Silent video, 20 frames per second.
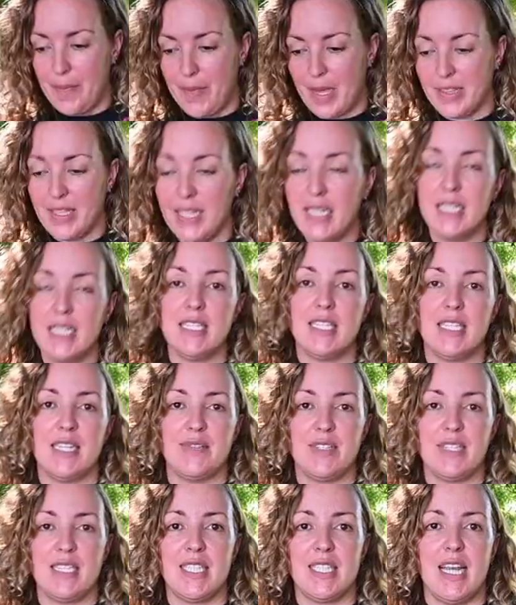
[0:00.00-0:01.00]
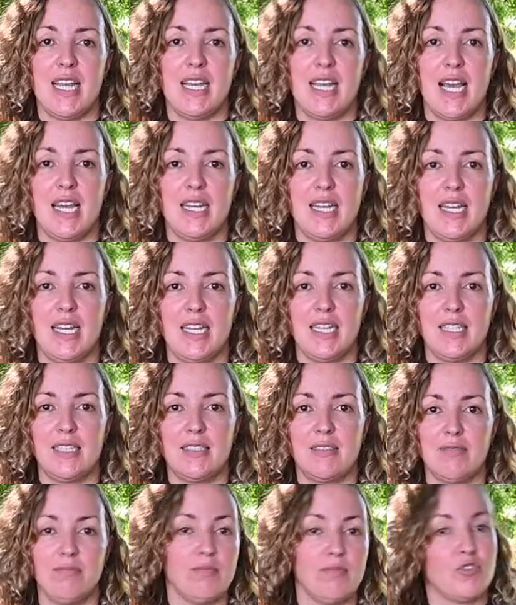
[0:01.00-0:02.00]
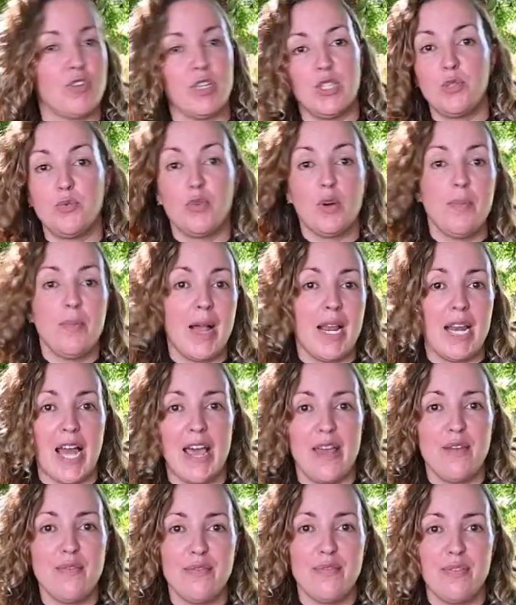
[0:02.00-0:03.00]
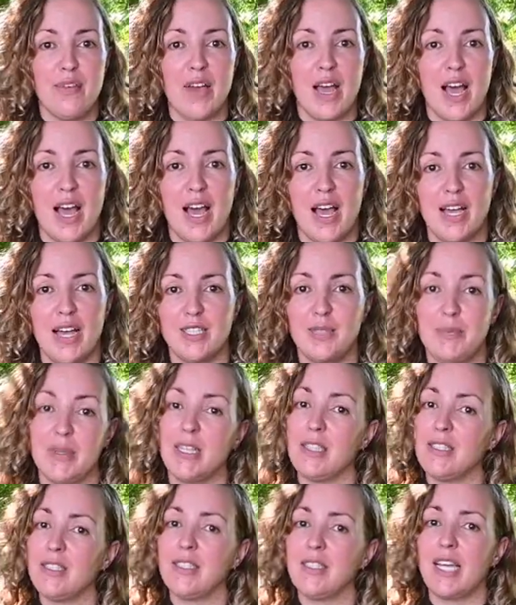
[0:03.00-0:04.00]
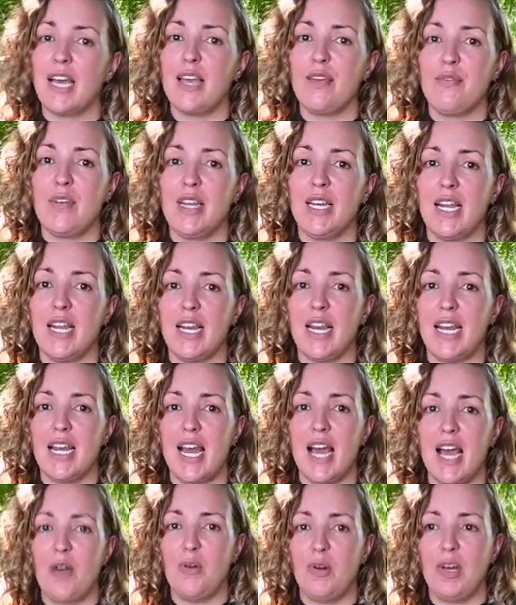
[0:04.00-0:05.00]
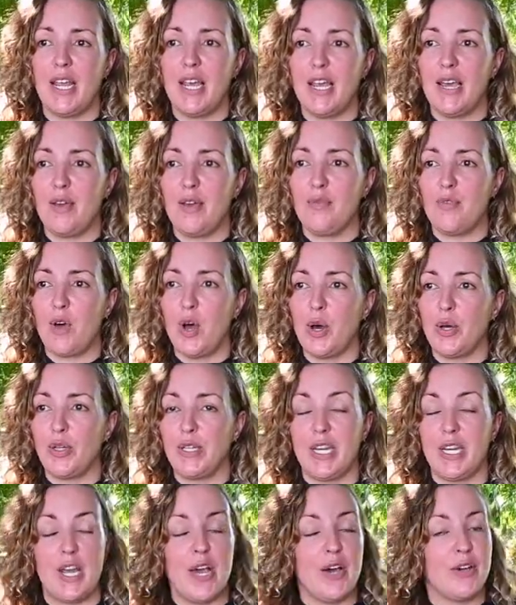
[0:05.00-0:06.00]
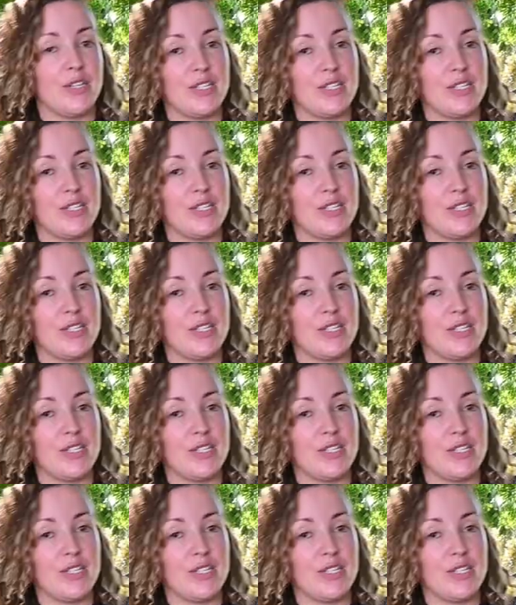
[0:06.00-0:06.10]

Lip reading: I think it's safe to say that it transformed my life. It's because of diving that I now live on the other